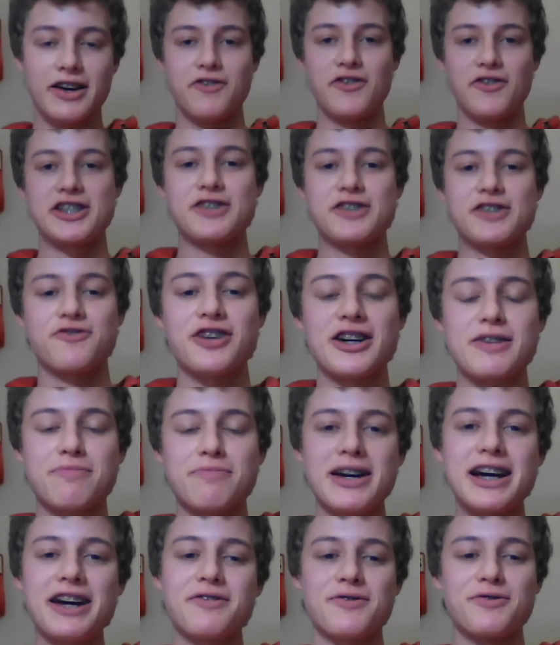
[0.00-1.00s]
This is Fred
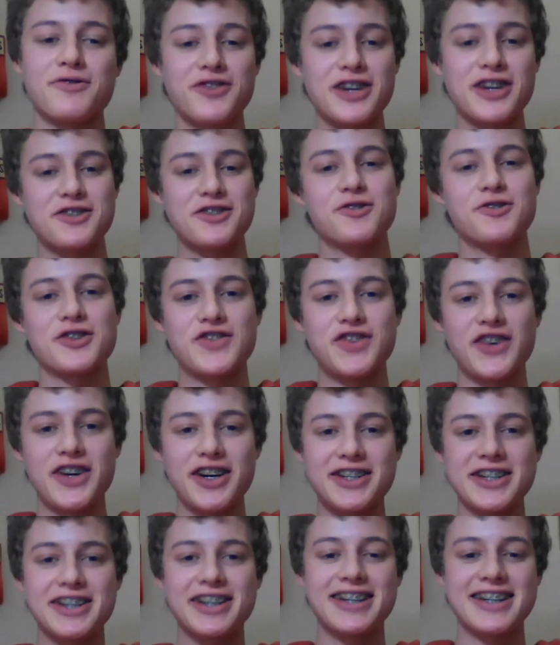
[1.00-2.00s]
Beck from Fred Talks
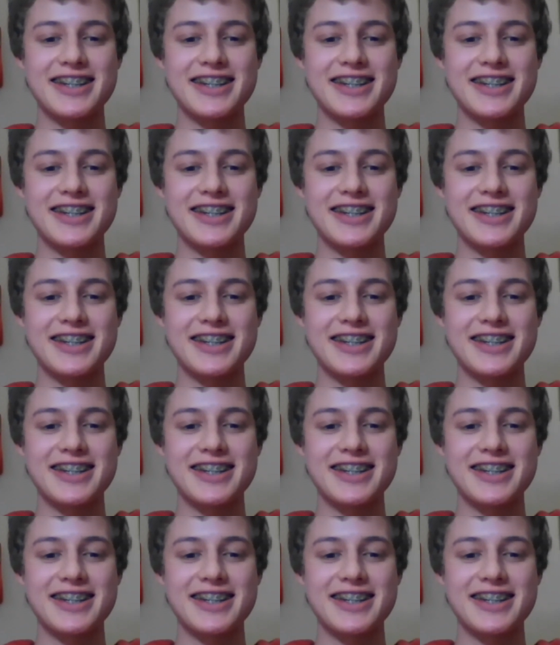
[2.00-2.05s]
Fighting.